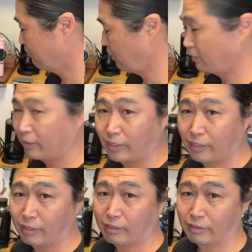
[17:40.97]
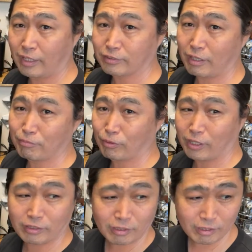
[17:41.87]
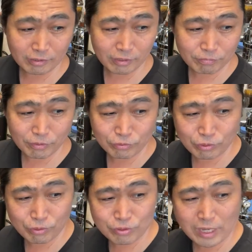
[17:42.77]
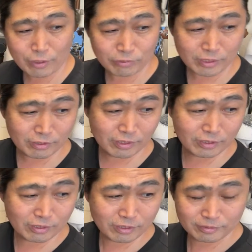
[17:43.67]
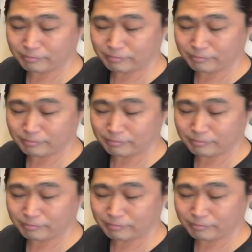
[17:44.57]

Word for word: And then uh, let's not forget uh, different tools out there either.